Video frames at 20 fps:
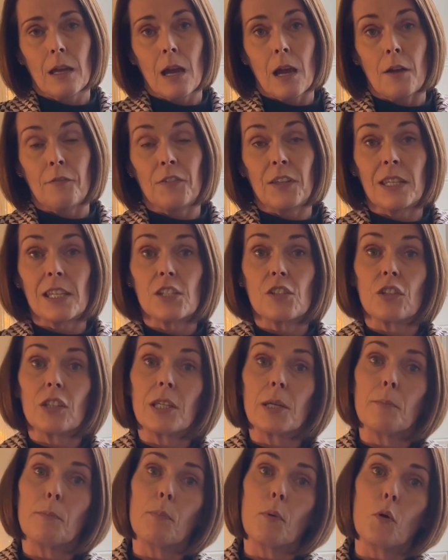I feel it's
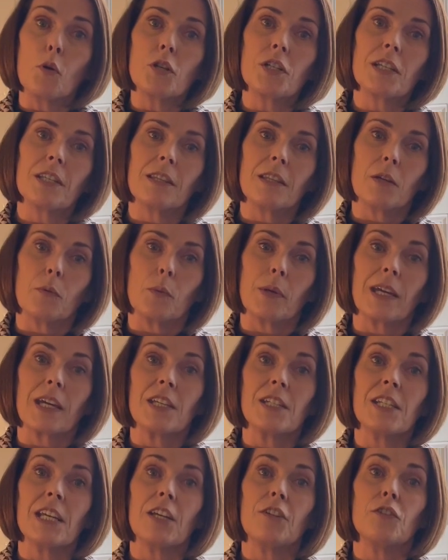really important that we
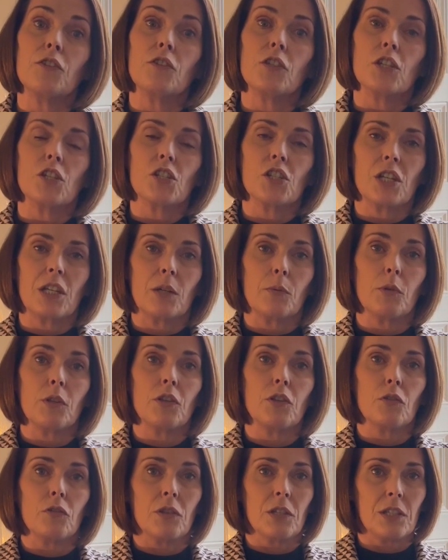continue to share
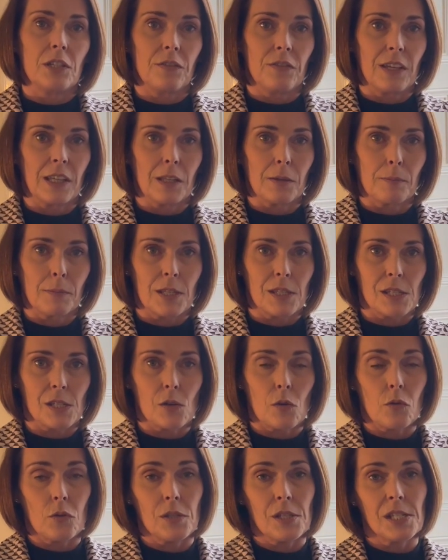with you the developments
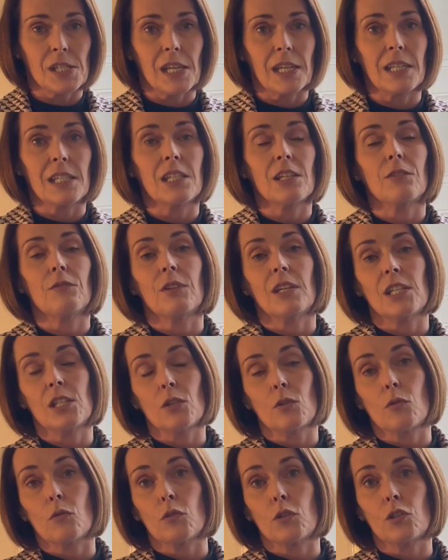on site at
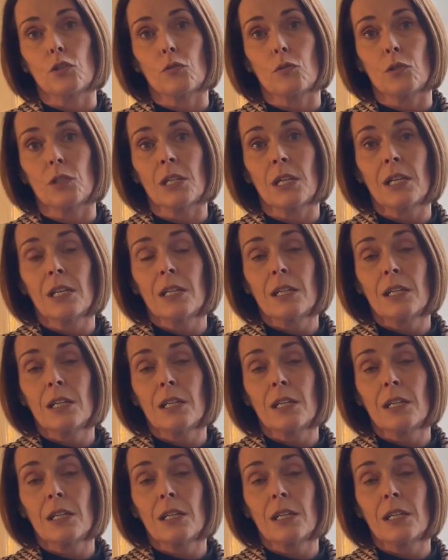Racecourse Road.